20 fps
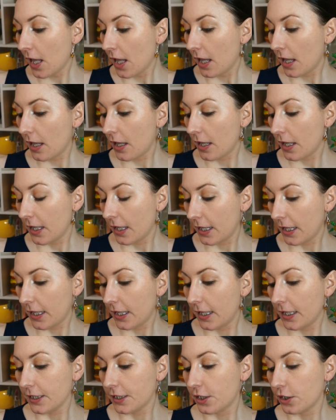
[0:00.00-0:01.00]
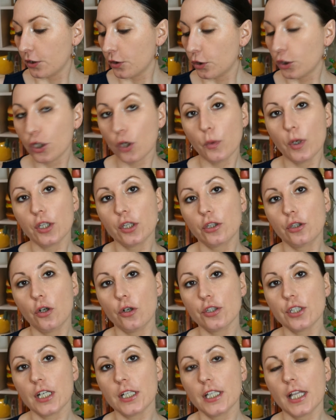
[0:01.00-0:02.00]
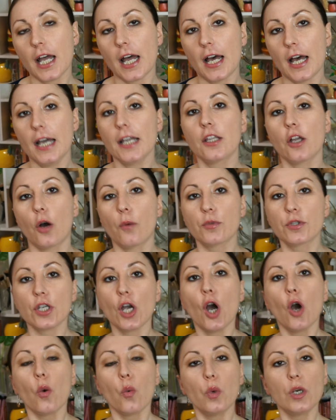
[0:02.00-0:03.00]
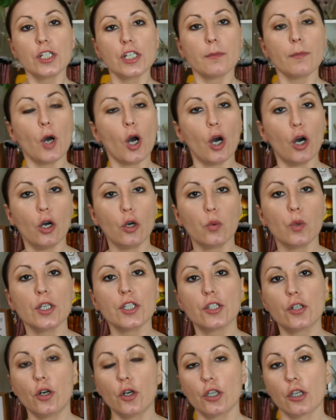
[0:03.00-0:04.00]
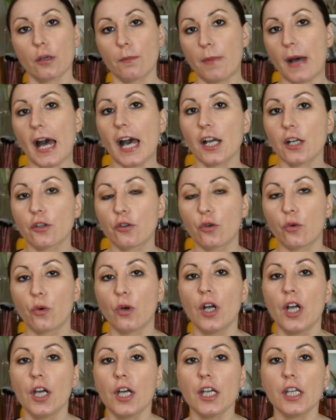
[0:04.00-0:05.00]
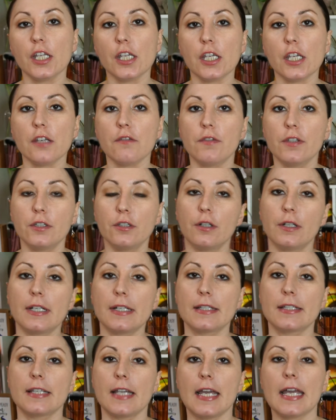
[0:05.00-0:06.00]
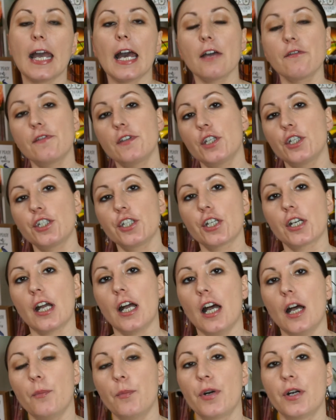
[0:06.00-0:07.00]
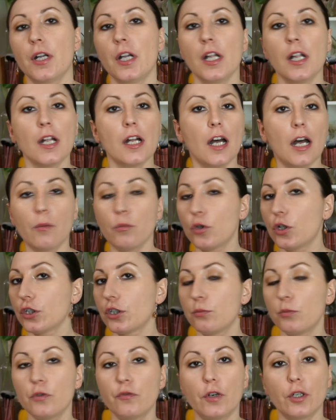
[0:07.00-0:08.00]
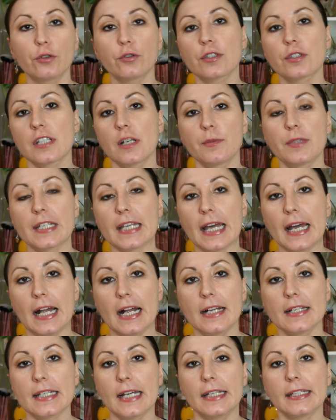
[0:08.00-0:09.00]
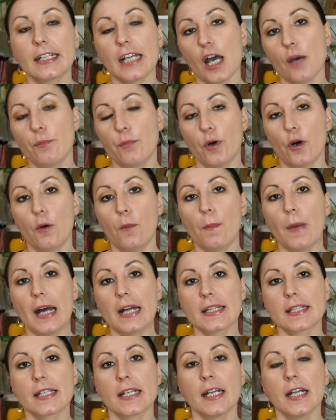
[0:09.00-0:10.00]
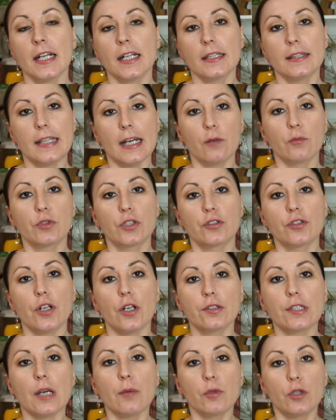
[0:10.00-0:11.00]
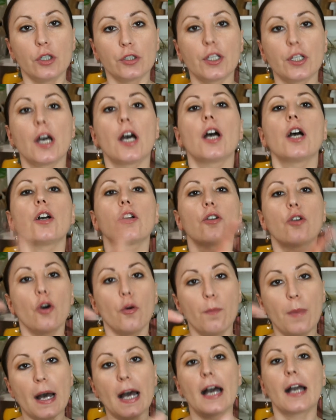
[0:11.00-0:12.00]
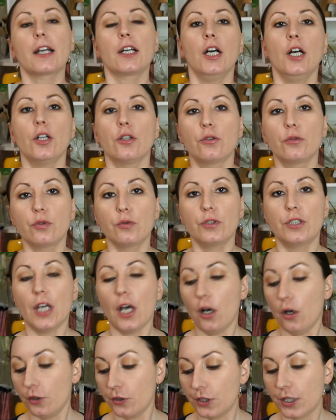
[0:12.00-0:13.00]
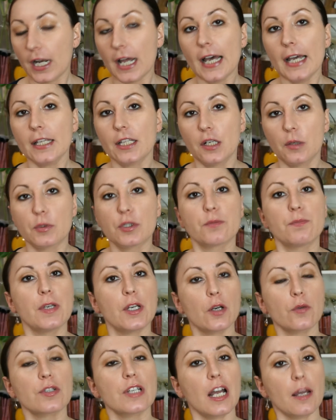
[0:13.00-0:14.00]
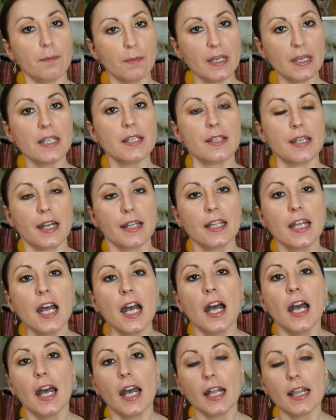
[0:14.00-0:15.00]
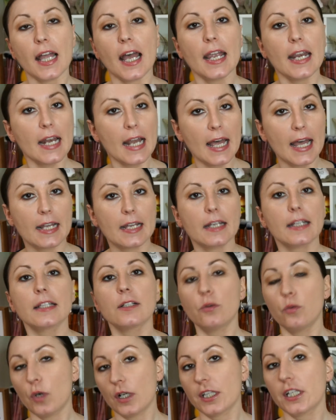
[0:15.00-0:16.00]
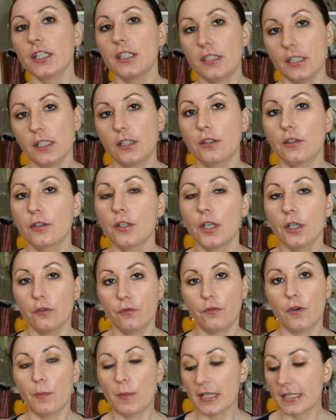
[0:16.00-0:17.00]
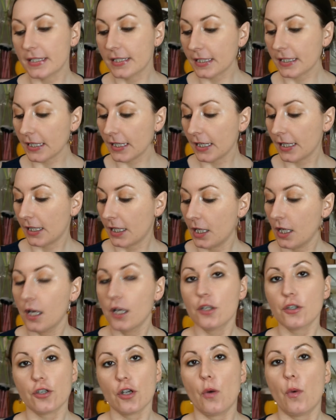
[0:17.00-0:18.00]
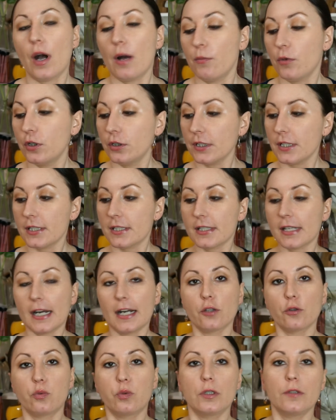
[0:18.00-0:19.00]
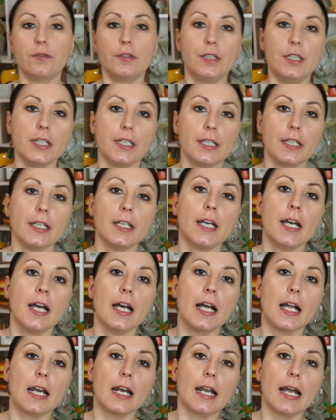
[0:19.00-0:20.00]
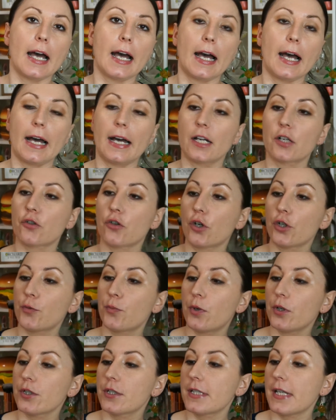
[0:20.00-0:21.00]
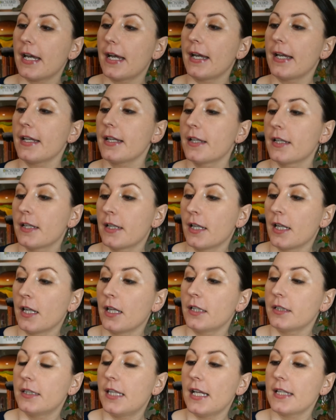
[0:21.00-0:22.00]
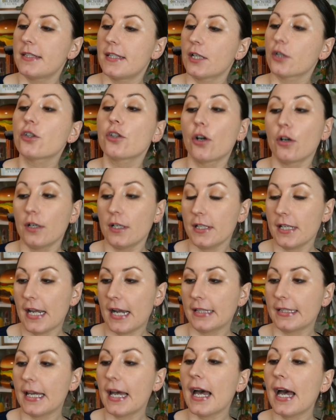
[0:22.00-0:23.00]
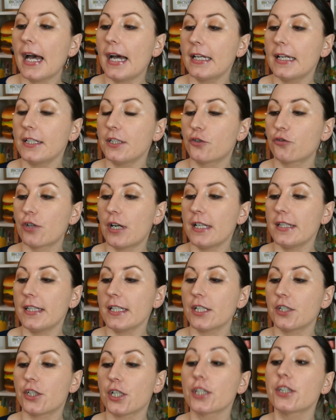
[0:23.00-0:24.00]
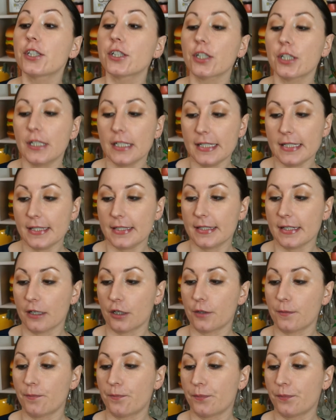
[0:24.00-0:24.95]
and you know what, those are the items which I'm always going back to. Even though, let's say, I finish it up, I'm gonna move on to something else, and a couple months down the road I'm gonna go back to the other items because I miss it and I like what it did for my skin. So I'm gonna start with the La Roche-Posay. That's their Toleriane Hydrating Gentle Cleanser.